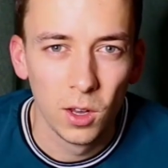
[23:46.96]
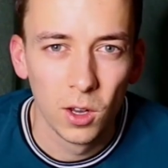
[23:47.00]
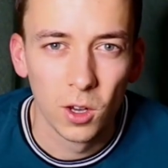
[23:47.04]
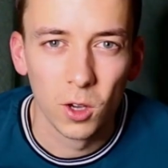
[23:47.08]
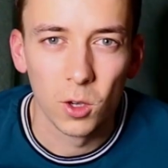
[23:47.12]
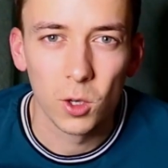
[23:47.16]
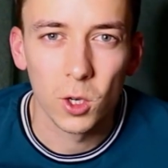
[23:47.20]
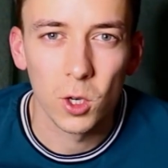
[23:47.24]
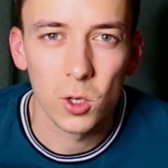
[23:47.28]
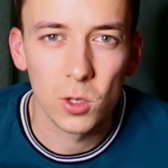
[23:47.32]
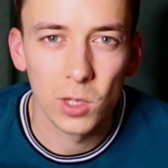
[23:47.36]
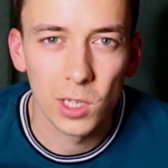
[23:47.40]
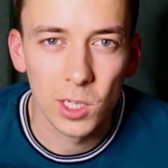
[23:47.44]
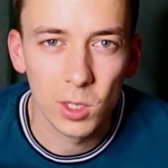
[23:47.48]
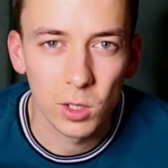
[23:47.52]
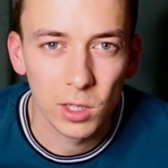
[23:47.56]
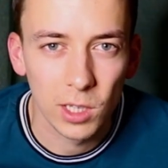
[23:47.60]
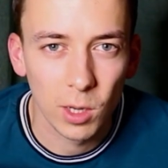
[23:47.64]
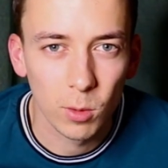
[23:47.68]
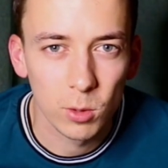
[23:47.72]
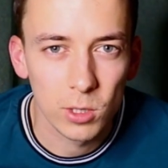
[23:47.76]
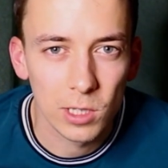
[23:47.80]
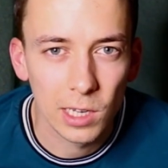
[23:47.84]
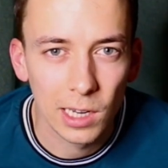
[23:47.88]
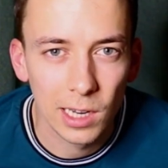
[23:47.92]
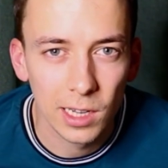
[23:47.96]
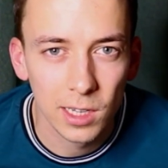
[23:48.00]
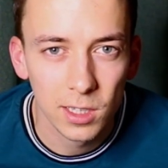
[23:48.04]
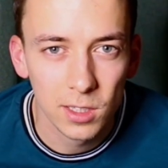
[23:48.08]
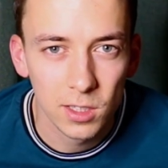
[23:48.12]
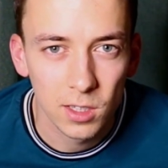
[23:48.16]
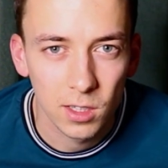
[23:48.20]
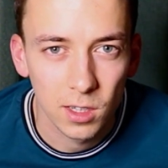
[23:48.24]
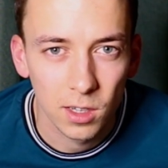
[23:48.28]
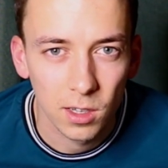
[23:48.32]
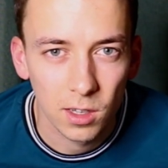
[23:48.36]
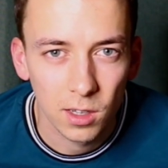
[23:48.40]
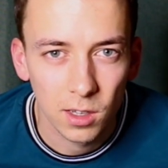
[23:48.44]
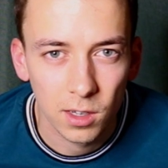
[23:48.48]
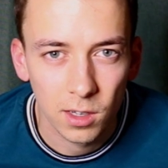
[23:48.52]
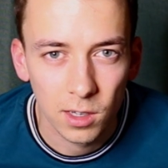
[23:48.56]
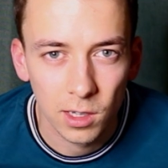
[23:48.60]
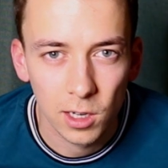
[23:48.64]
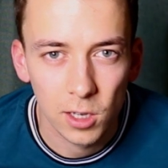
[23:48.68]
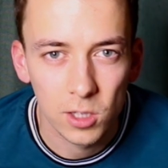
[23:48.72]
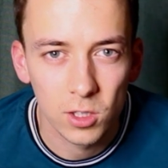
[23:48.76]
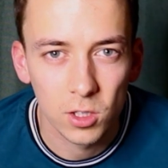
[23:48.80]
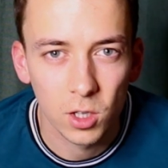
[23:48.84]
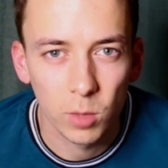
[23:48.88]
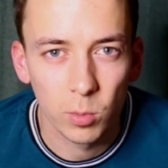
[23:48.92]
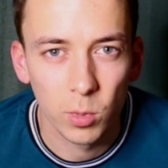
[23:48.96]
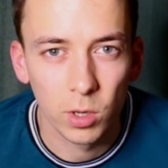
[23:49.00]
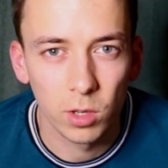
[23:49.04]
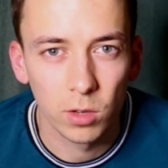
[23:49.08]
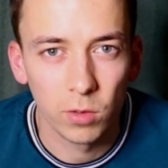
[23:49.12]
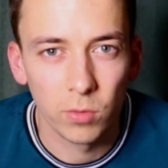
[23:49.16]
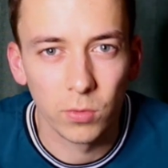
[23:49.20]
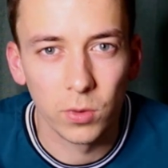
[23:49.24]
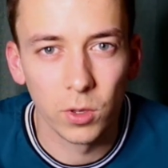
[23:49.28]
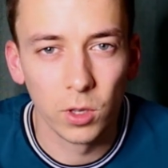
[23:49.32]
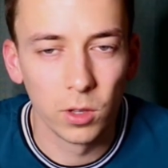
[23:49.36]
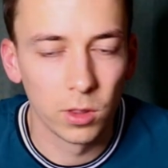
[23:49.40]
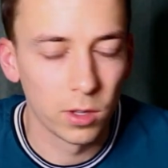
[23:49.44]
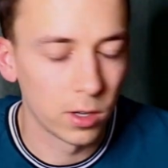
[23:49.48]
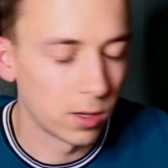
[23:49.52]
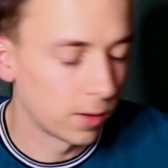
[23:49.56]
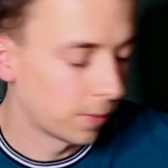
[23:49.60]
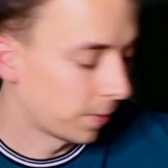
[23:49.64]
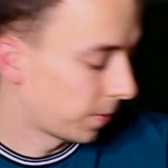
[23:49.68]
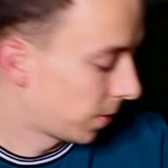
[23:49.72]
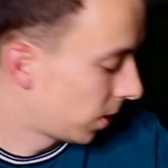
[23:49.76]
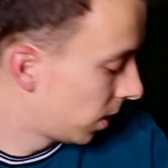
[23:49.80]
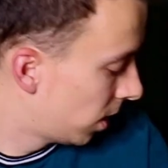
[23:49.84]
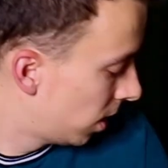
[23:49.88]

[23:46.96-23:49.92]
Okay, so that was the light. Let's talk about the filter.